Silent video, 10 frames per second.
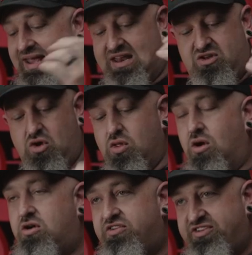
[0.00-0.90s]
it no
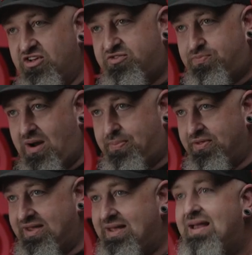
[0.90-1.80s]
longer seals
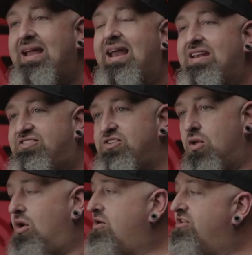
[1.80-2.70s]
properly and is no
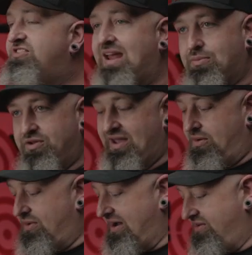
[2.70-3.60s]
longer stable
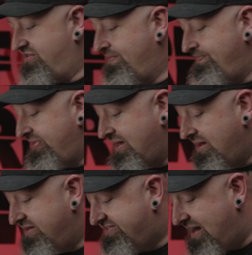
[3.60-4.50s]
downrange.
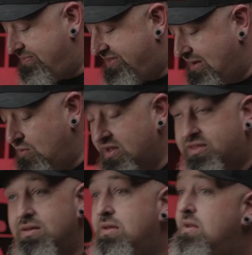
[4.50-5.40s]
Same thing
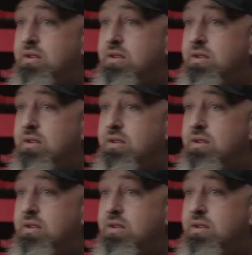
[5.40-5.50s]
with